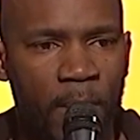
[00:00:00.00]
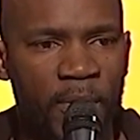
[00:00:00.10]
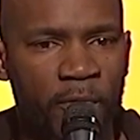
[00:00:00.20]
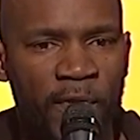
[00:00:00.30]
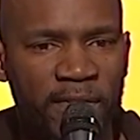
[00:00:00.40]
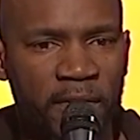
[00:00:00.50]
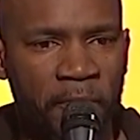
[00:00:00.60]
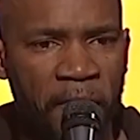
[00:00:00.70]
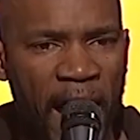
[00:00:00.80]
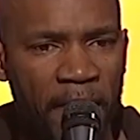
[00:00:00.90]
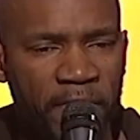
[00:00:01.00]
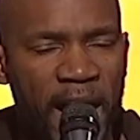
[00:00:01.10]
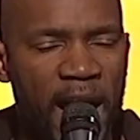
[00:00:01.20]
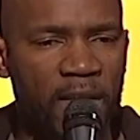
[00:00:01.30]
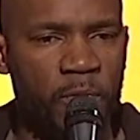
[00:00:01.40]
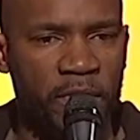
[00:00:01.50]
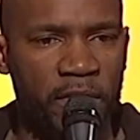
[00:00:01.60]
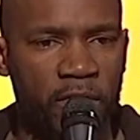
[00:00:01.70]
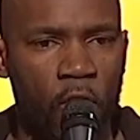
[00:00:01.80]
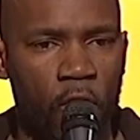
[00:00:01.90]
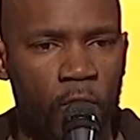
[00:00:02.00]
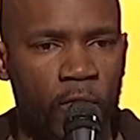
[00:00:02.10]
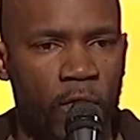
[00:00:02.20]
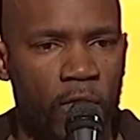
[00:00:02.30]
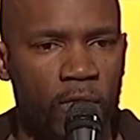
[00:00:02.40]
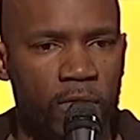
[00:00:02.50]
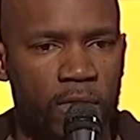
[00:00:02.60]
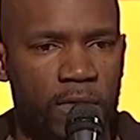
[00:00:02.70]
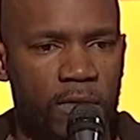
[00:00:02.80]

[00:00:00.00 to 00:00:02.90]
I've been arrested 5 times with these cornrows.